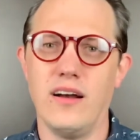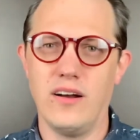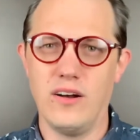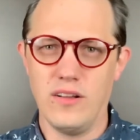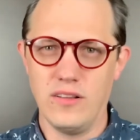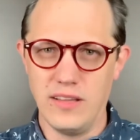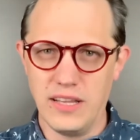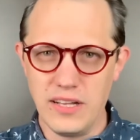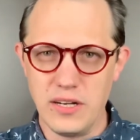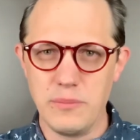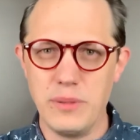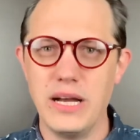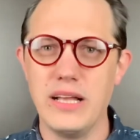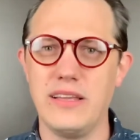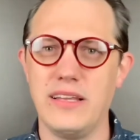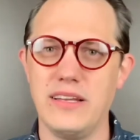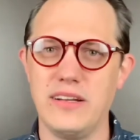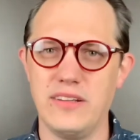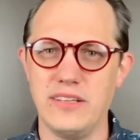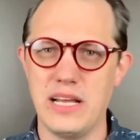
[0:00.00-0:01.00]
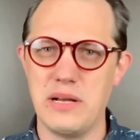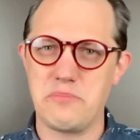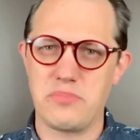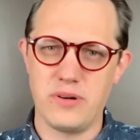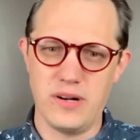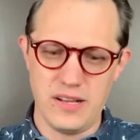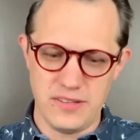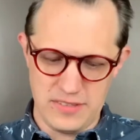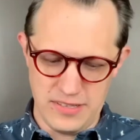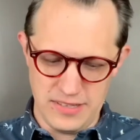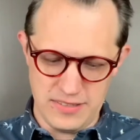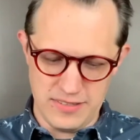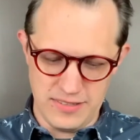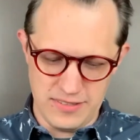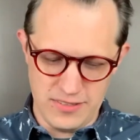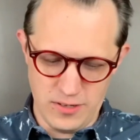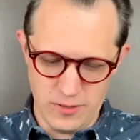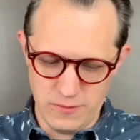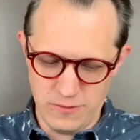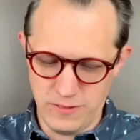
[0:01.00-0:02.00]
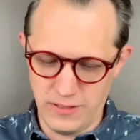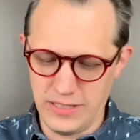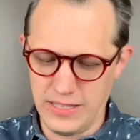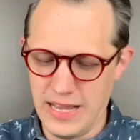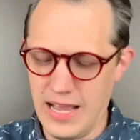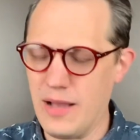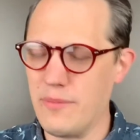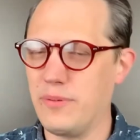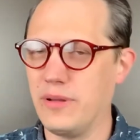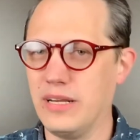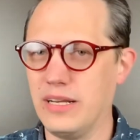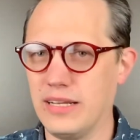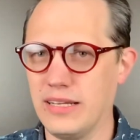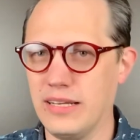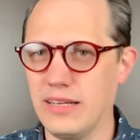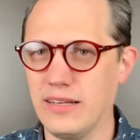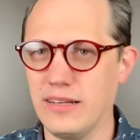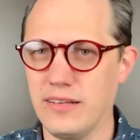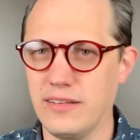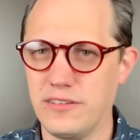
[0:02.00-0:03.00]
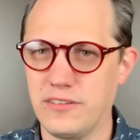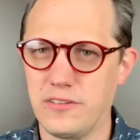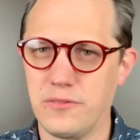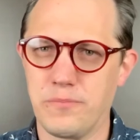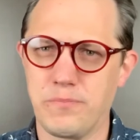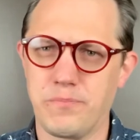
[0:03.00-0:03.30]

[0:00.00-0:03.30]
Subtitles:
little by little, that process is hopefully happening in us.